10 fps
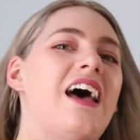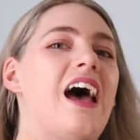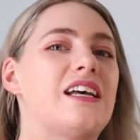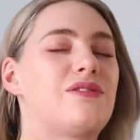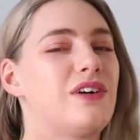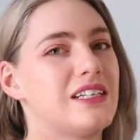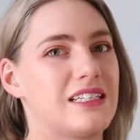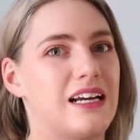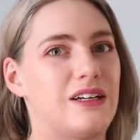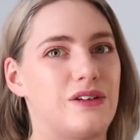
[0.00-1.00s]
as far as
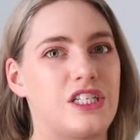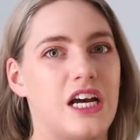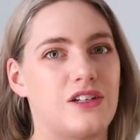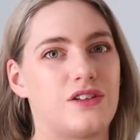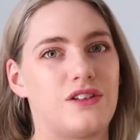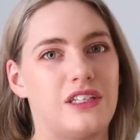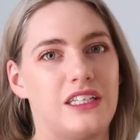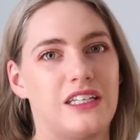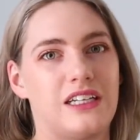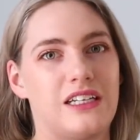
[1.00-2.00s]
I know, Chejo
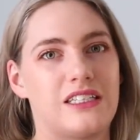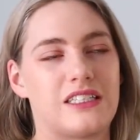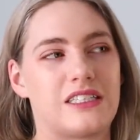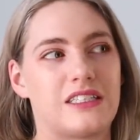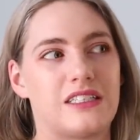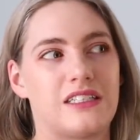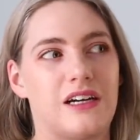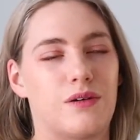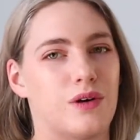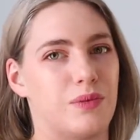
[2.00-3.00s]
is
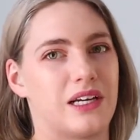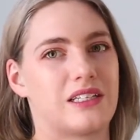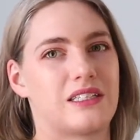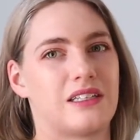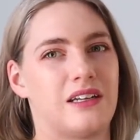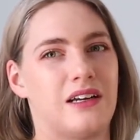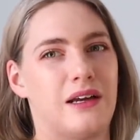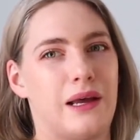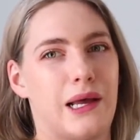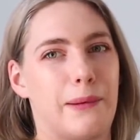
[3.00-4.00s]
aerobics.
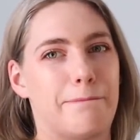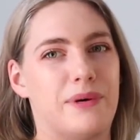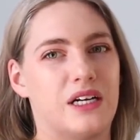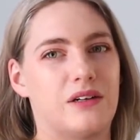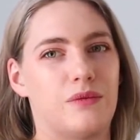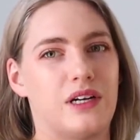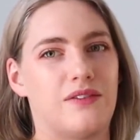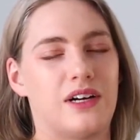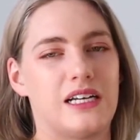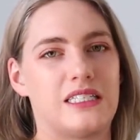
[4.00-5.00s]
But
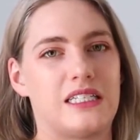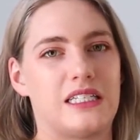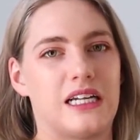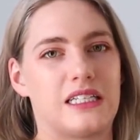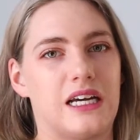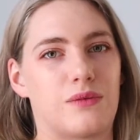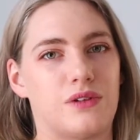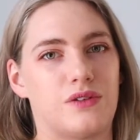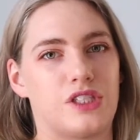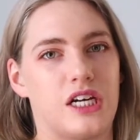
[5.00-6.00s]
whenever I see like
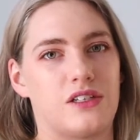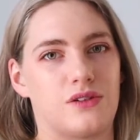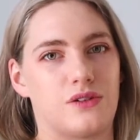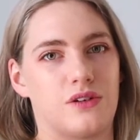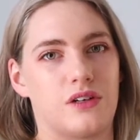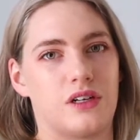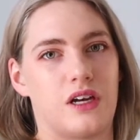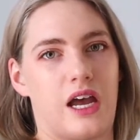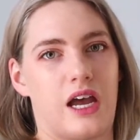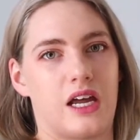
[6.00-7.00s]
Taekwondo Chejo
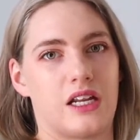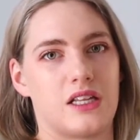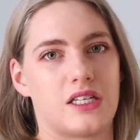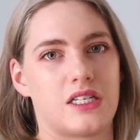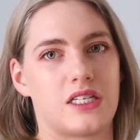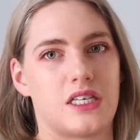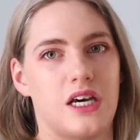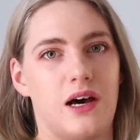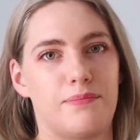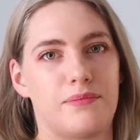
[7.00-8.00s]
at
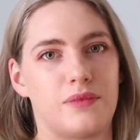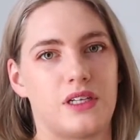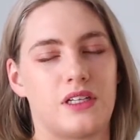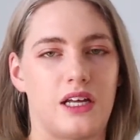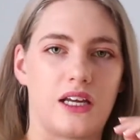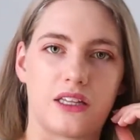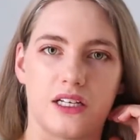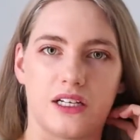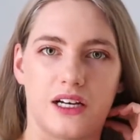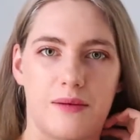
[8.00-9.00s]
Shihap, like
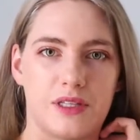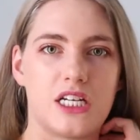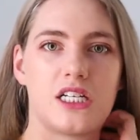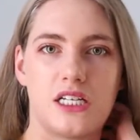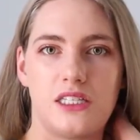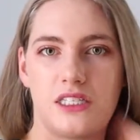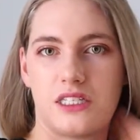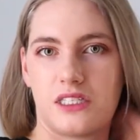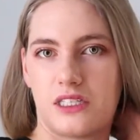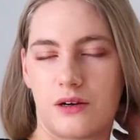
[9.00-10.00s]
the competitions,
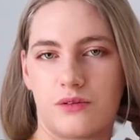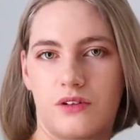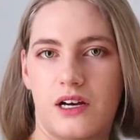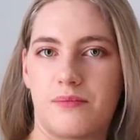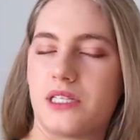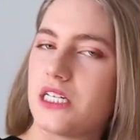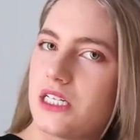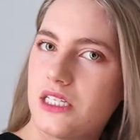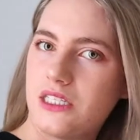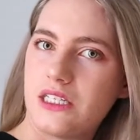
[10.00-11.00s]
Taekwondo
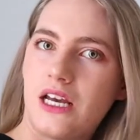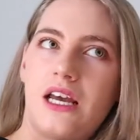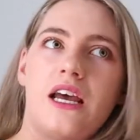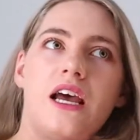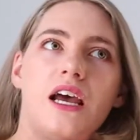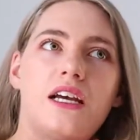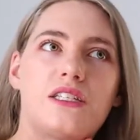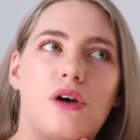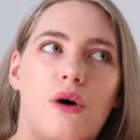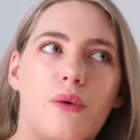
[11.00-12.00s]
competitions,
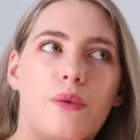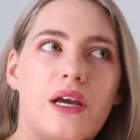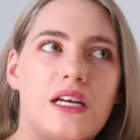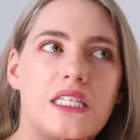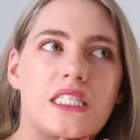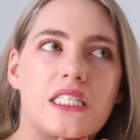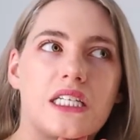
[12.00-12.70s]
it's always